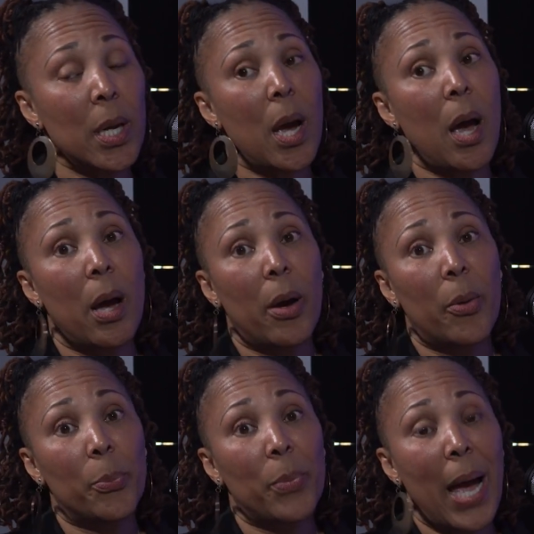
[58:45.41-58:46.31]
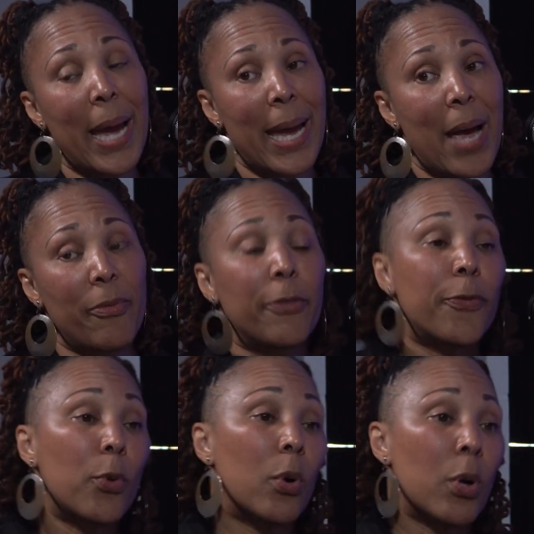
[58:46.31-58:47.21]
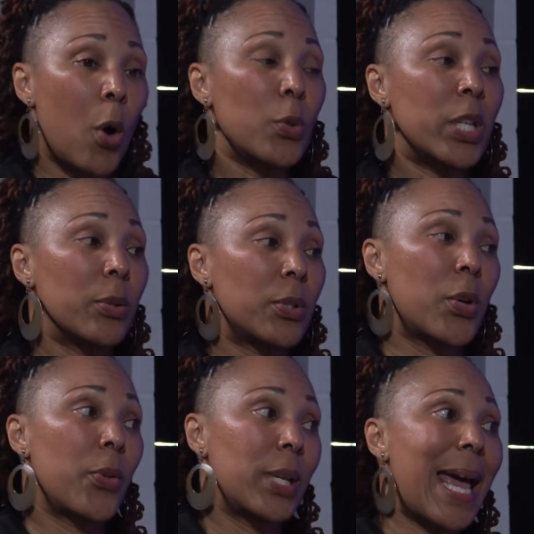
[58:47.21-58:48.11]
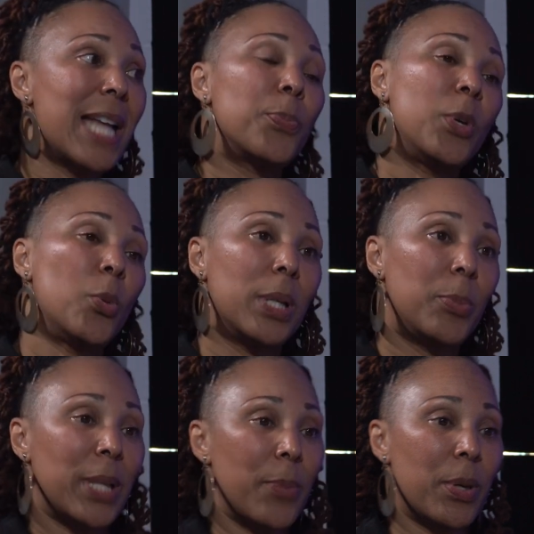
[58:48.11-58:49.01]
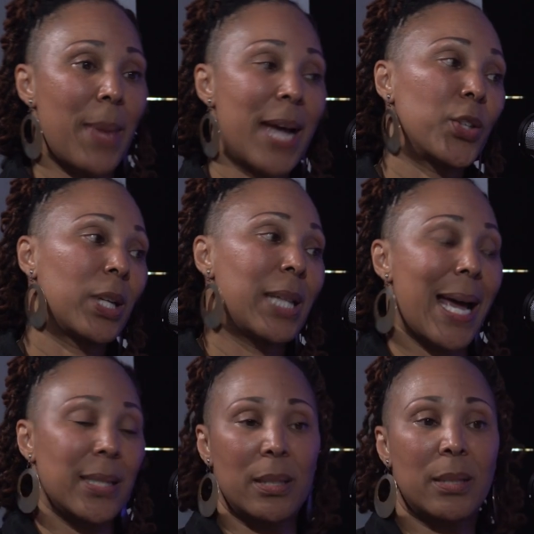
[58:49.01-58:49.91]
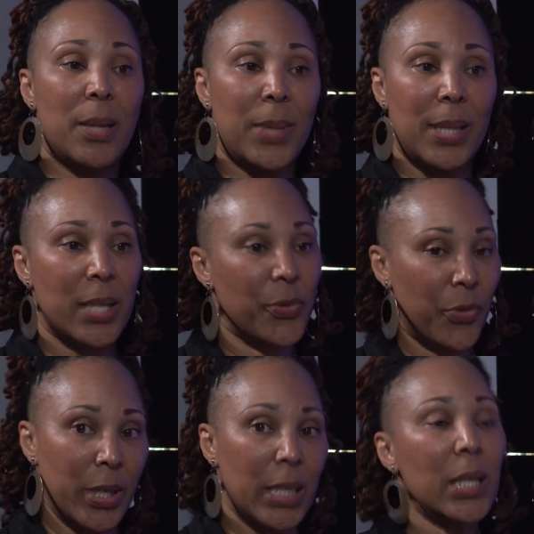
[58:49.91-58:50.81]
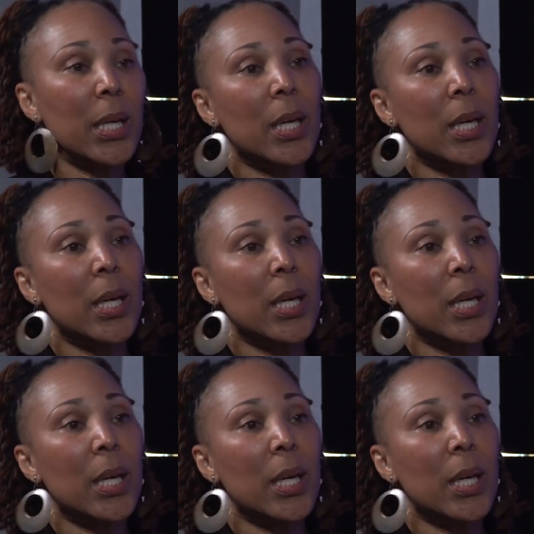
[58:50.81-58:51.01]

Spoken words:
I have a full coaching. So the Dads Puberty Playbook Masterclass is something that's free.